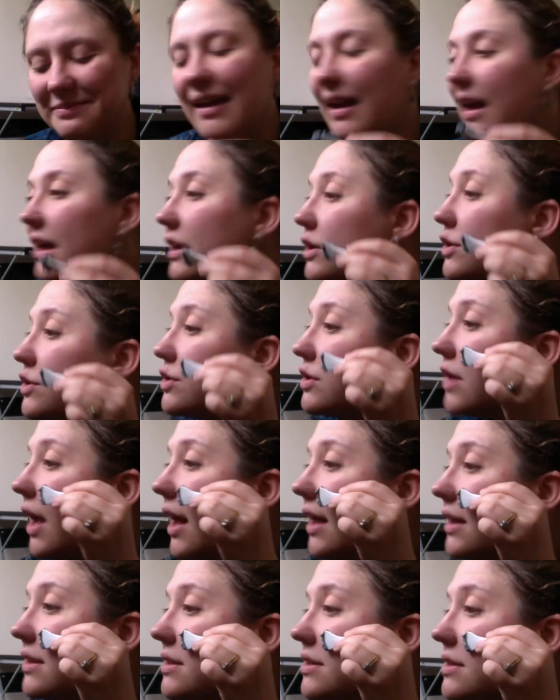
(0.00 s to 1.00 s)
And
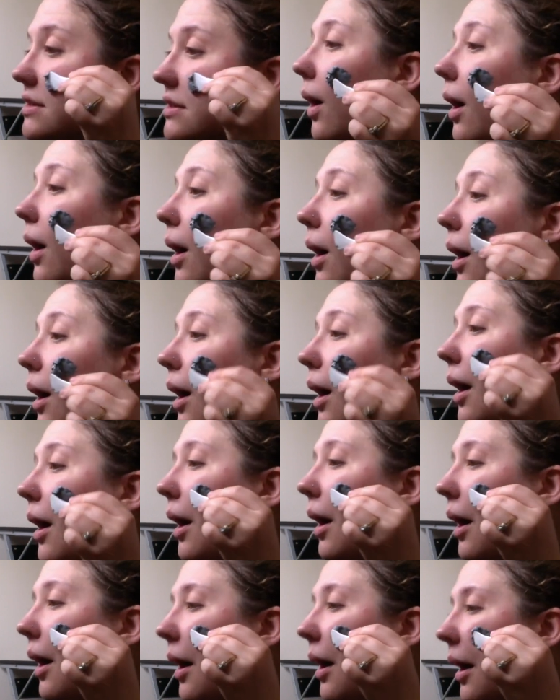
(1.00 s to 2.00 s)
just,
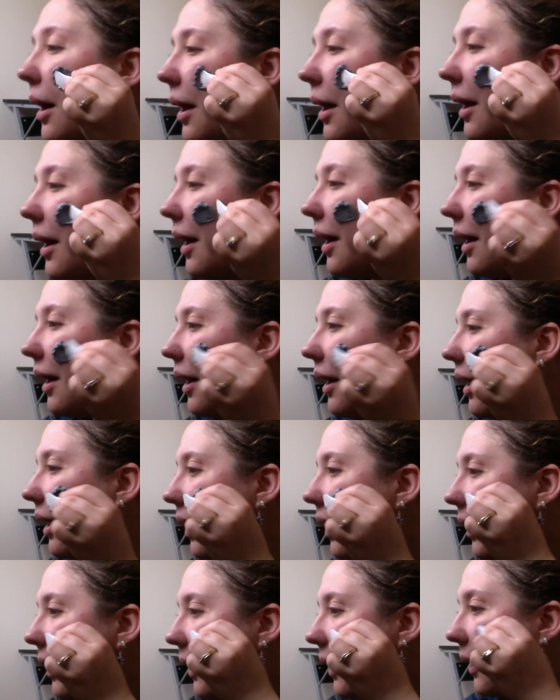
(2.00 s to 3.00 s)
oh,
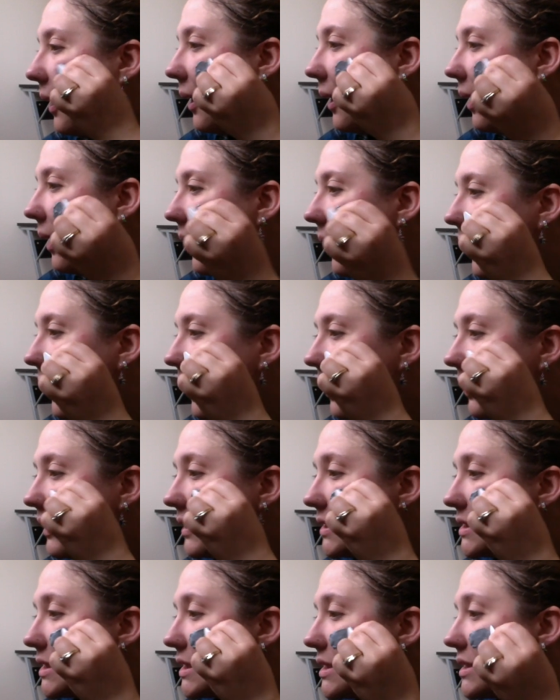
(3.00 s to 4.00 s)

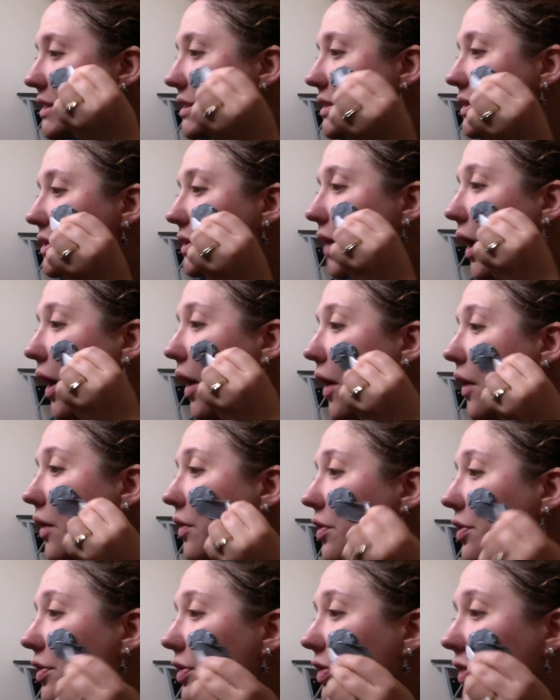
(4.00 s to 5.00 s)
this is
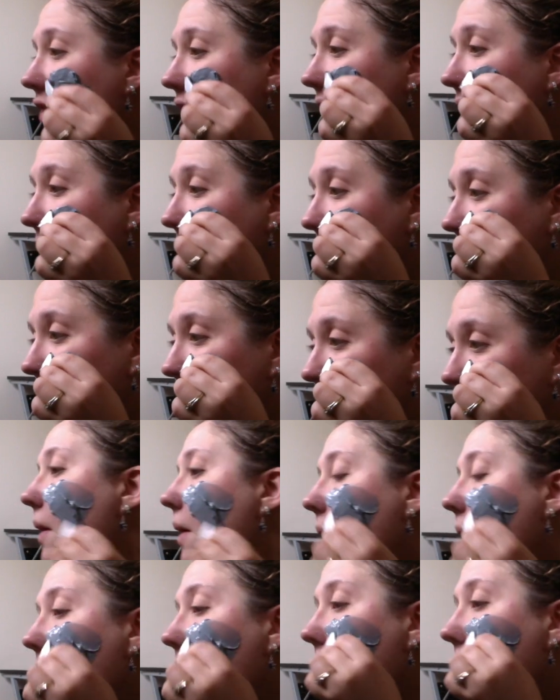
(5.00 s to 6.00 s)
so thick.
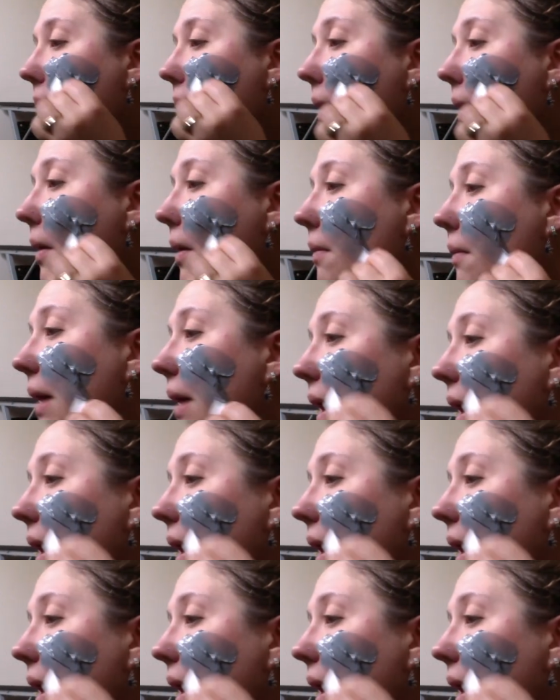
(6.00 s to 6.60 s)
Oh my